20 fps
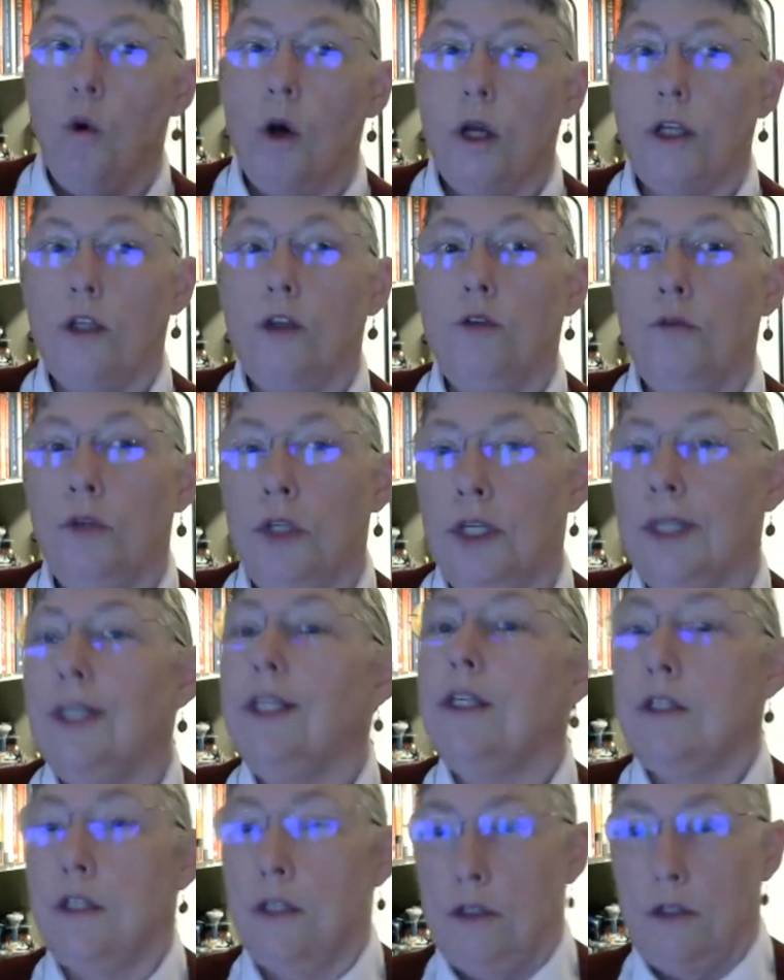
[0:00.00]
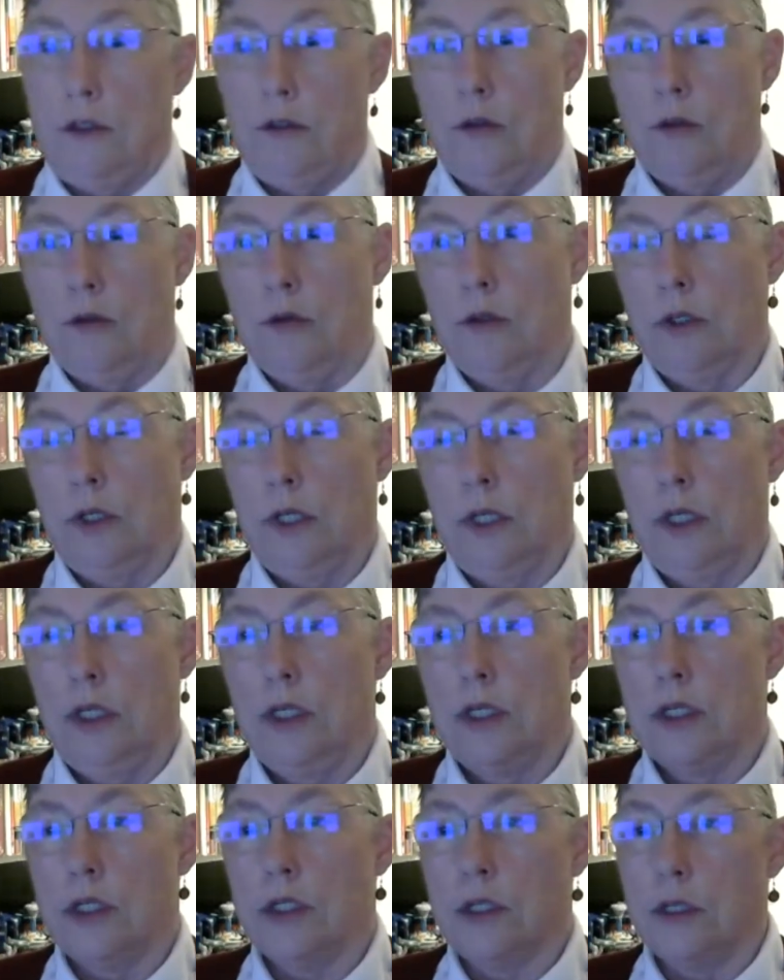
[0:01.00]
so what you need to do
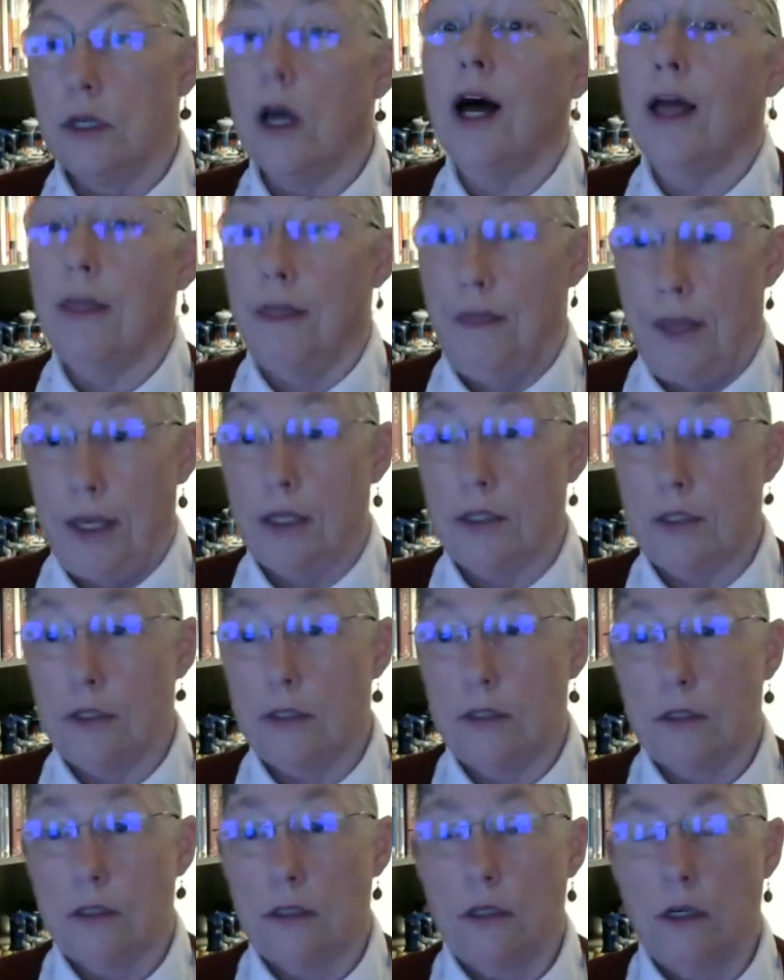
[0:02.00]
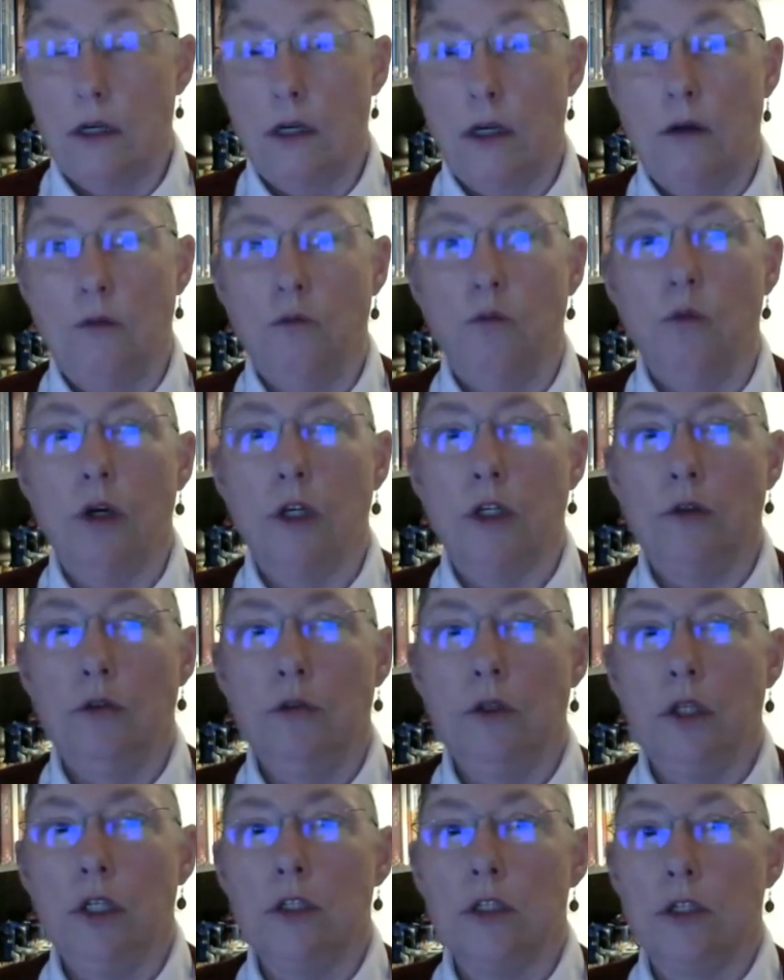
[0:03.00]
is not this.
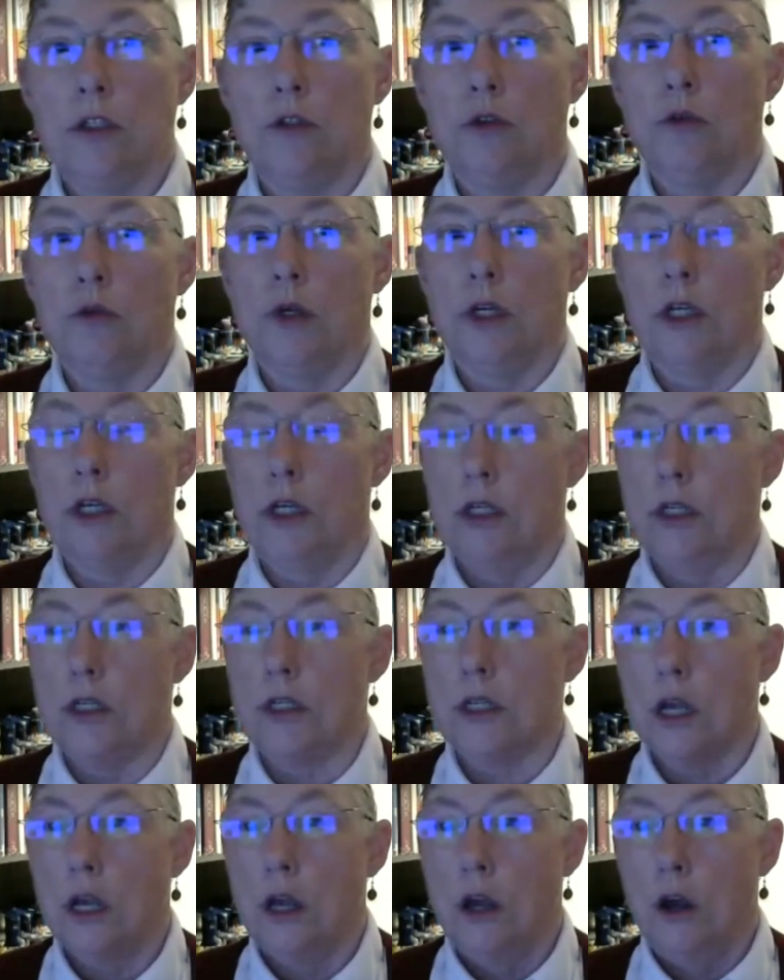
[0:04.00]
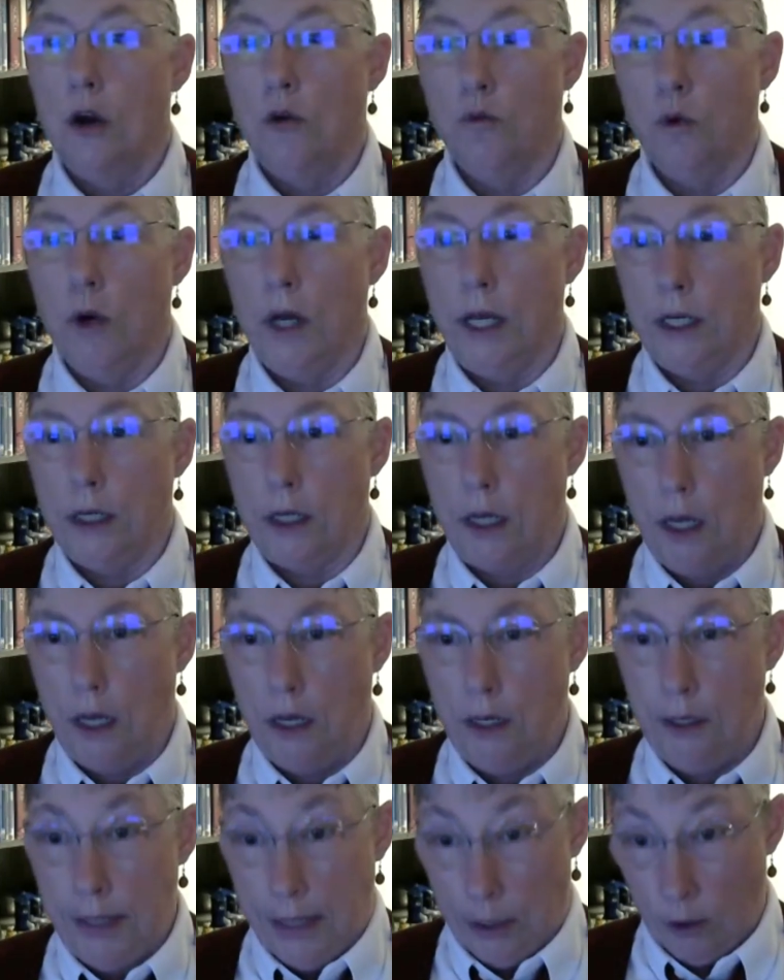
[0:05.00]
What you need to do is
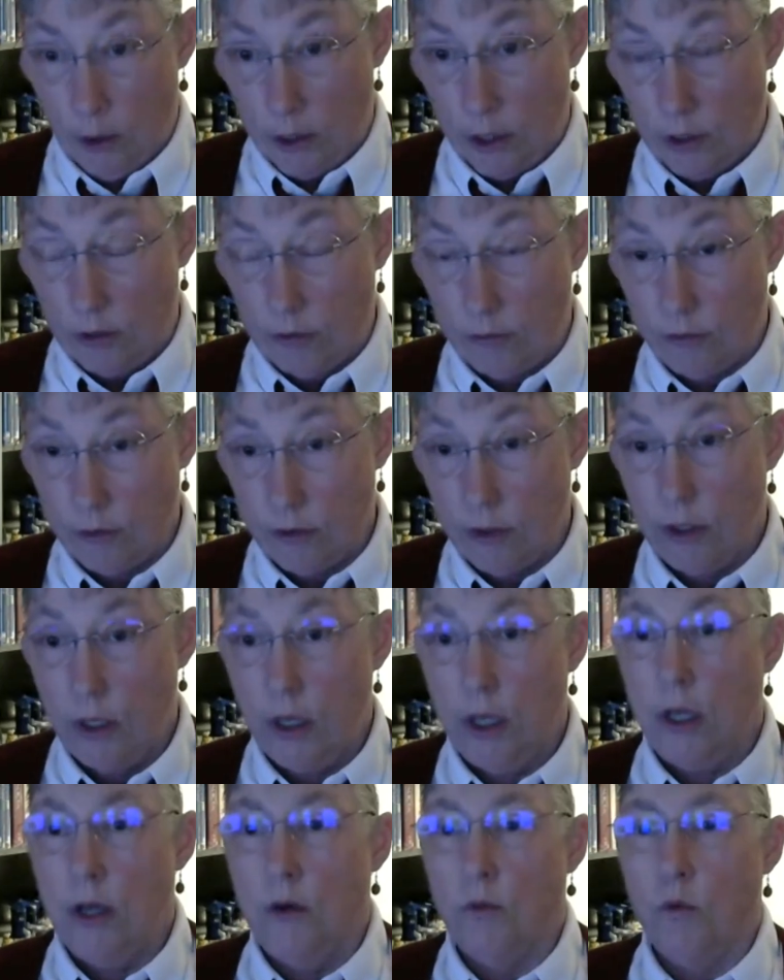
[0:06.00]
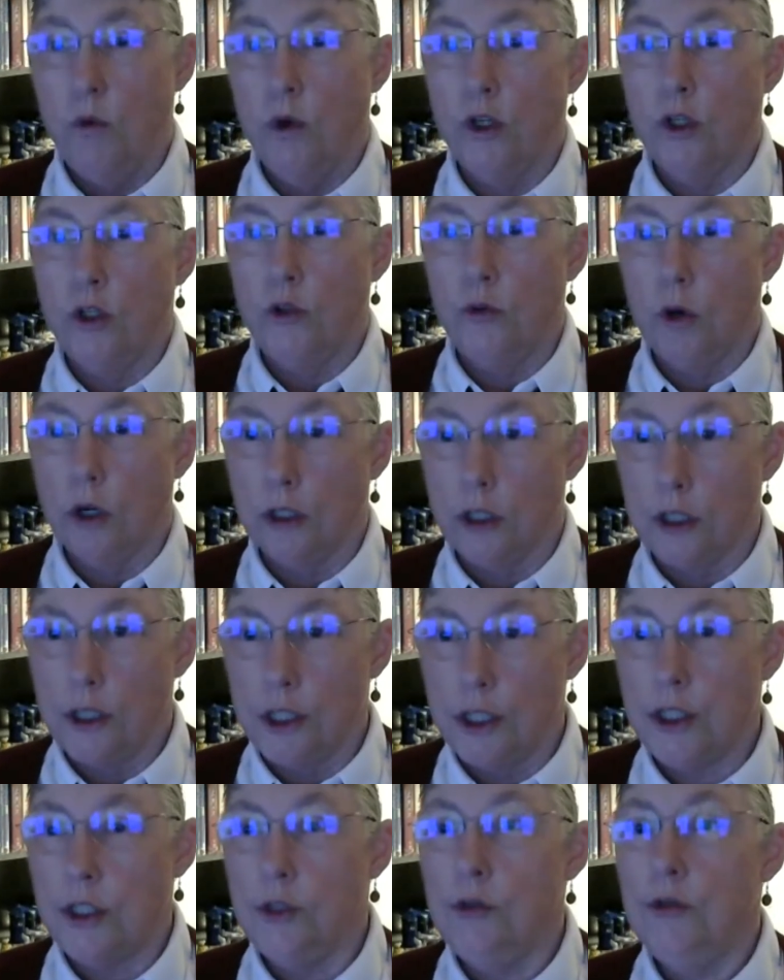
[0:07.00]
write a narrative where
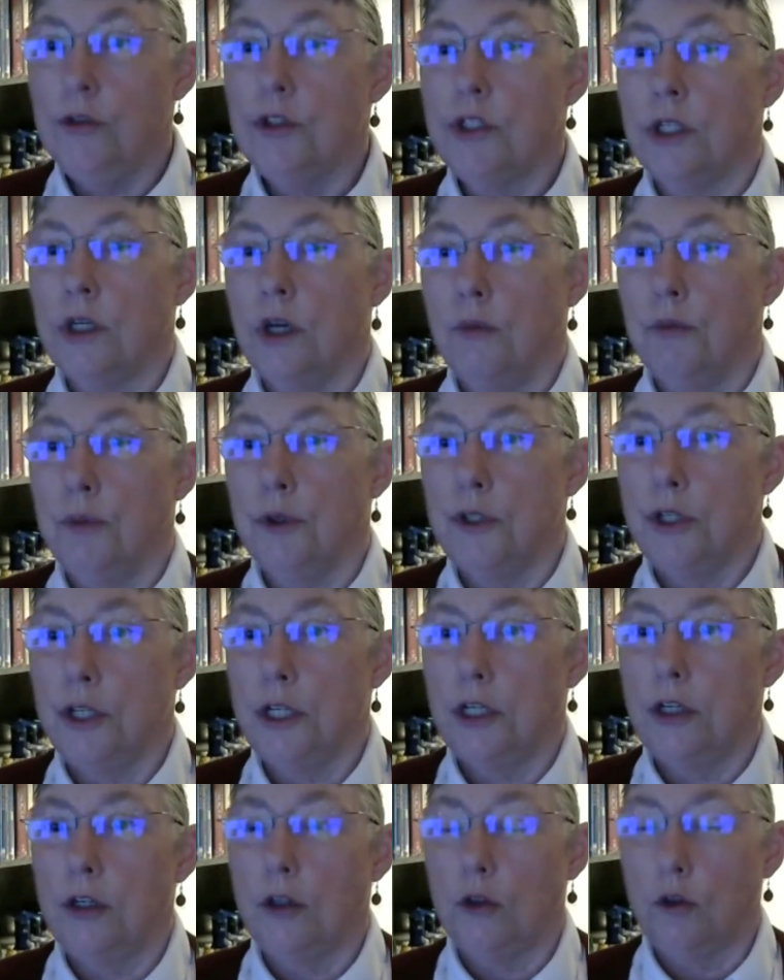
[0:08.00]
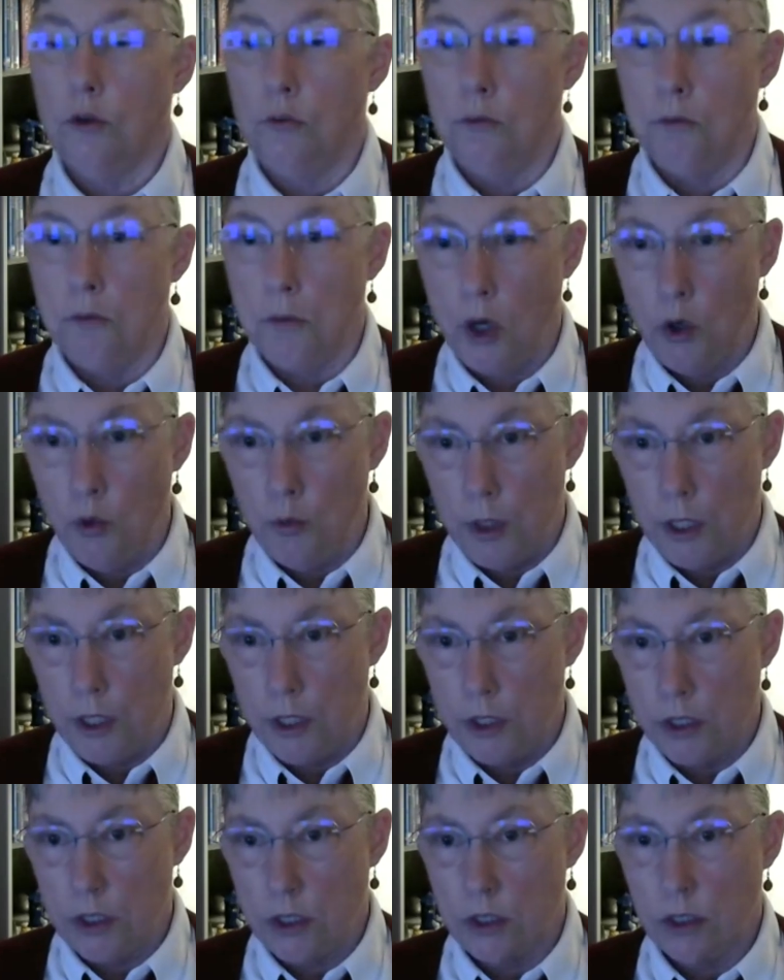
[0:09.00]
you are choosing a particular
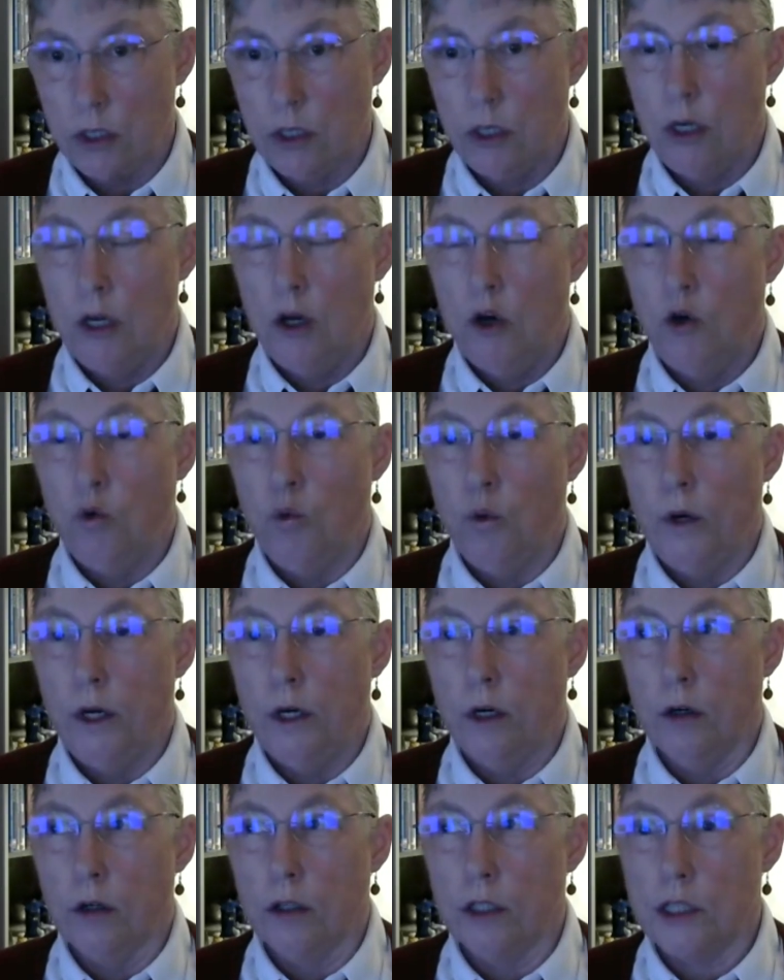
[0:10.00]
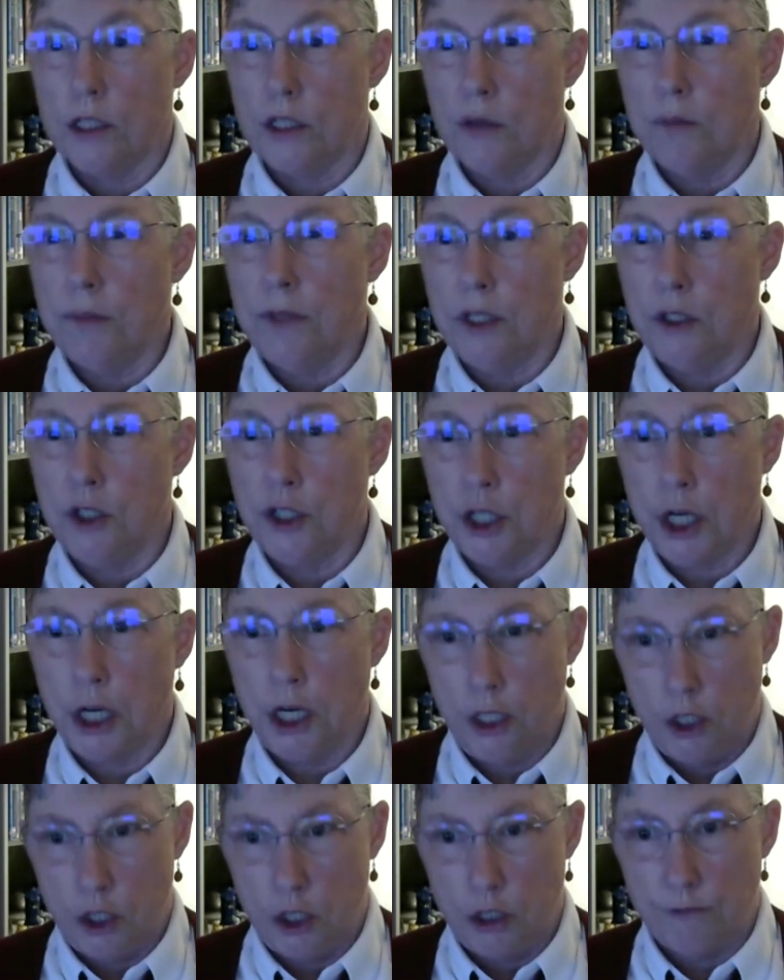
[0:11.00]
moment where
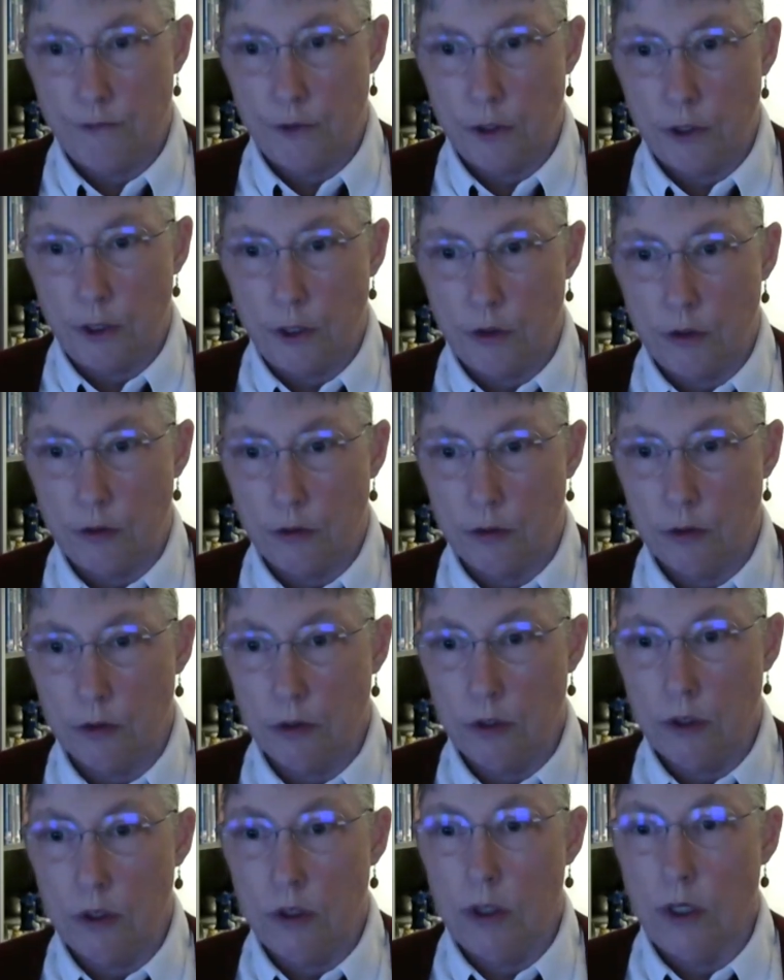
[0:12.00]
something changed for you.